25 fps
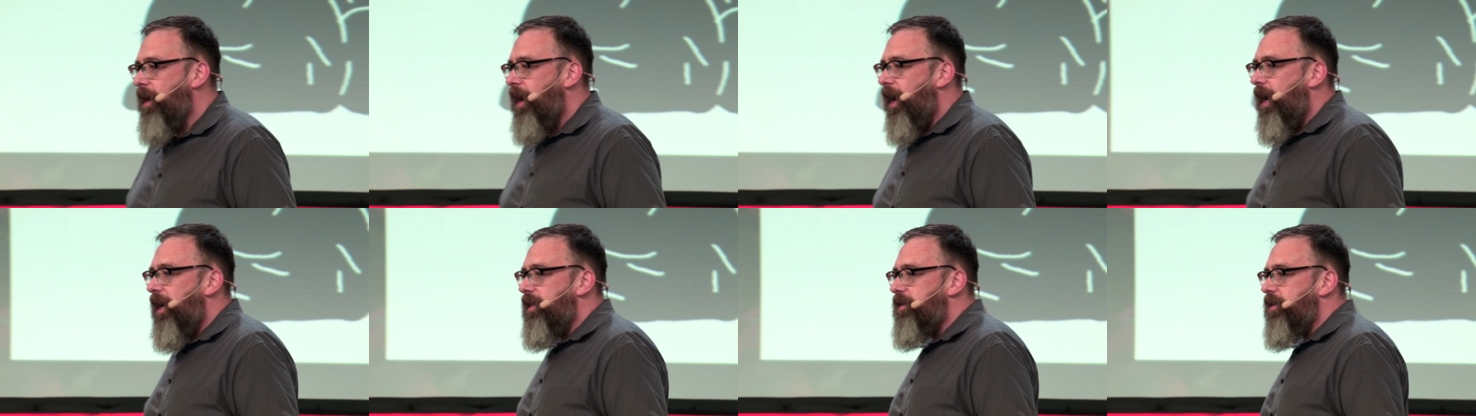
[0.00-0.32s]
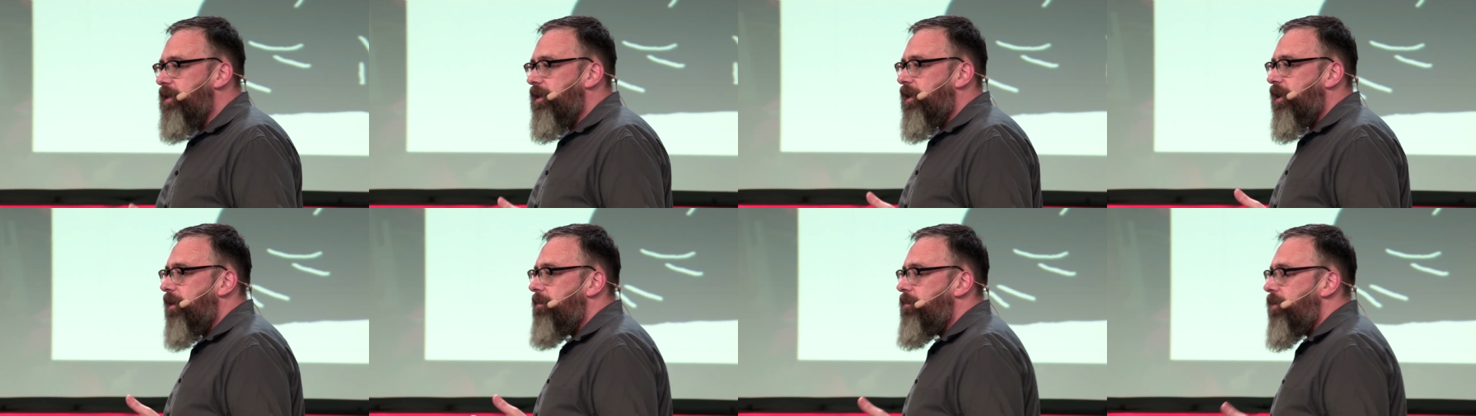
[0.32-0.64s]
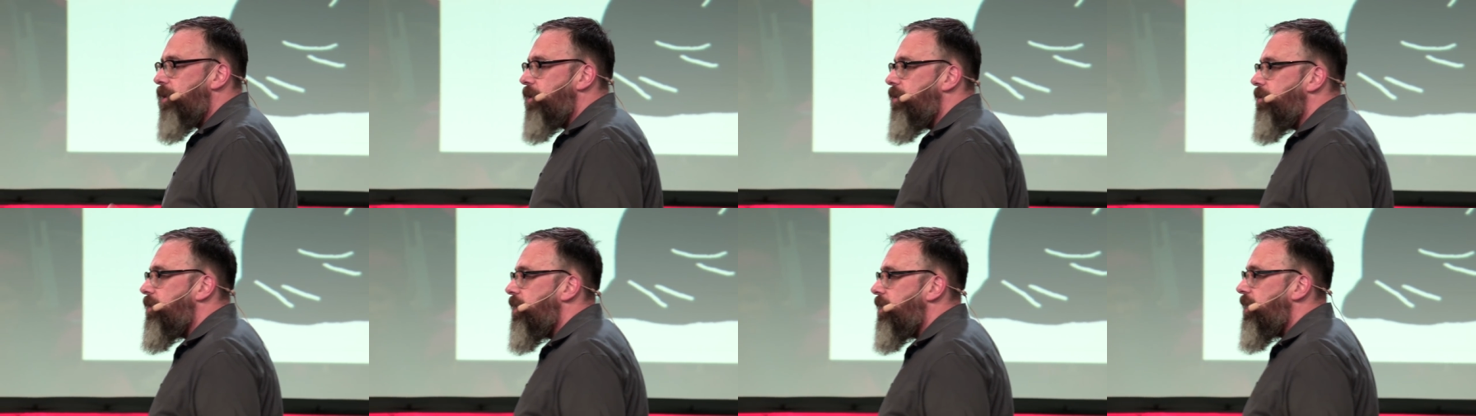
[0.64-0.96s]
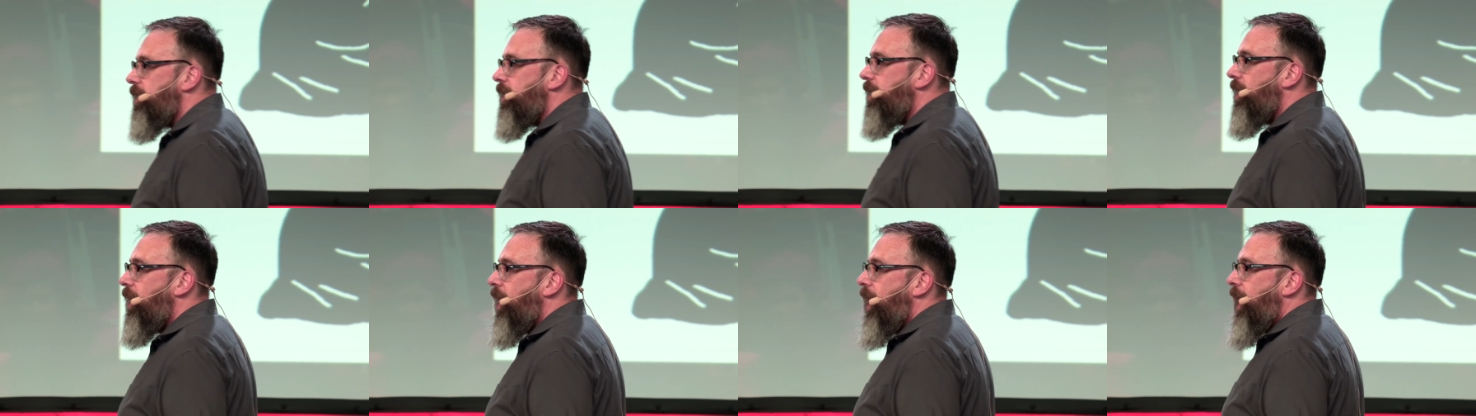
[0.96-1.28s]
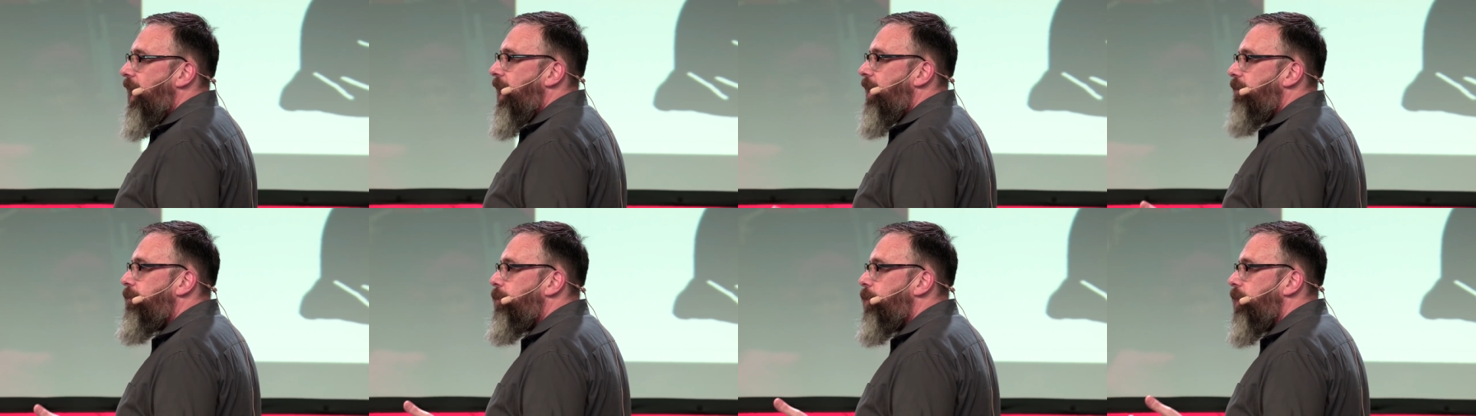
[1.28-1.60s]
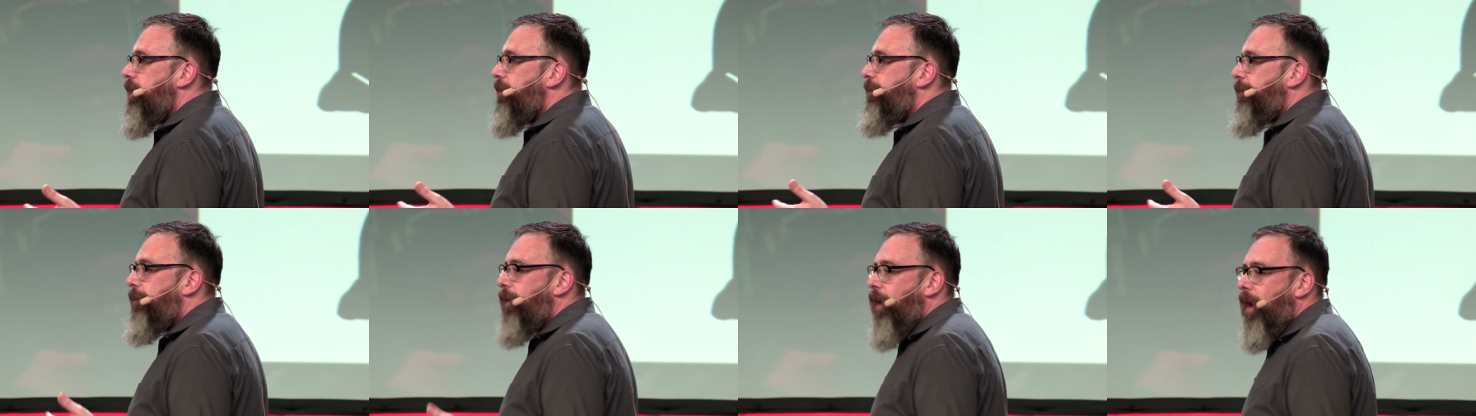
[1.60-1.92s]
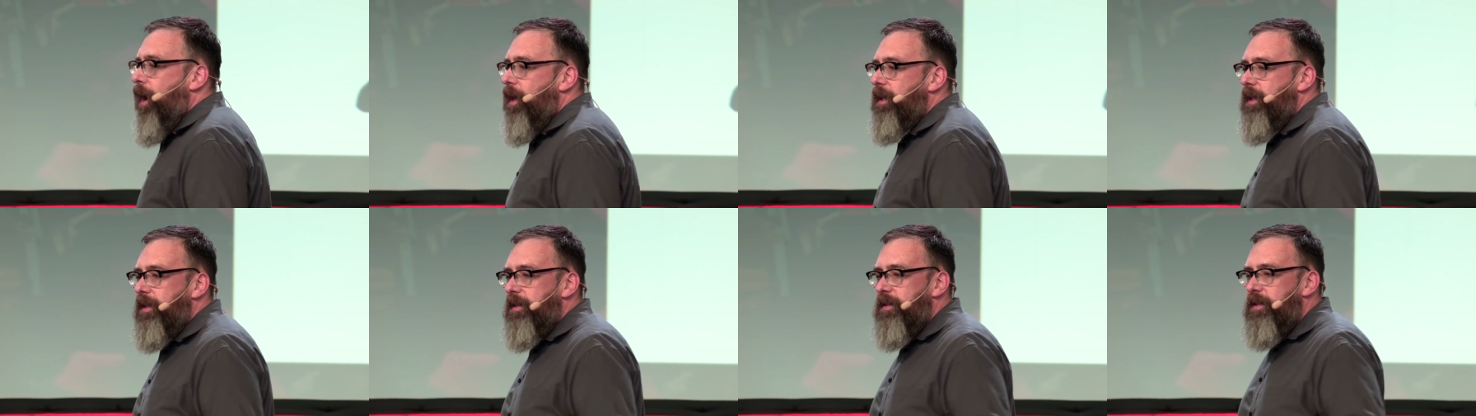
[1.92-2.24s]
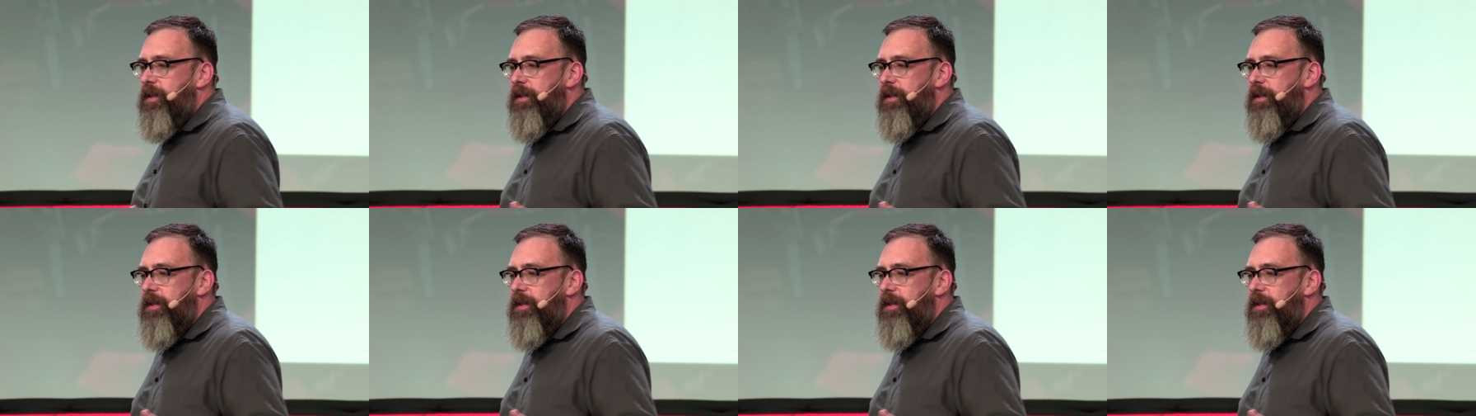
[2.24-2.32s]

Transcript: As a community, have we fallen